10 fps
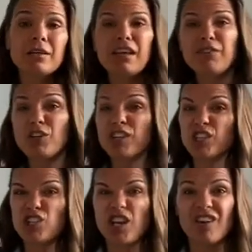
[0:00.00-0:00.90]
If you're in
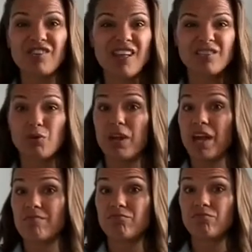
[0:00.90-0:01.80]
a chair, that's
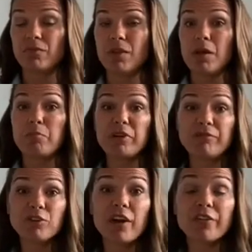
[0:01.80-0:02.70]
okay. But if
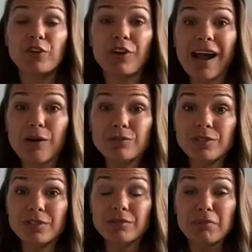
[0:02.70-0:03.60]
you're on the ground,
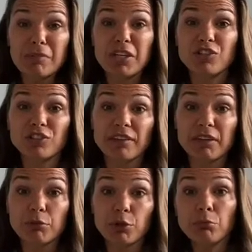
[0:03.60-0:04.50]
maybe in your
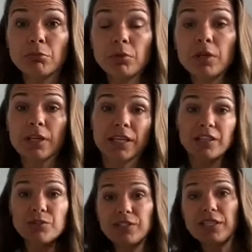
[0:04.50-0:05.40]
living room, can
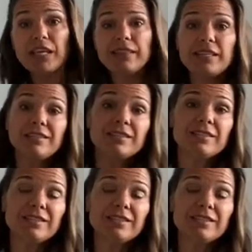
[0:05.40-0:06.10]
you sit like this?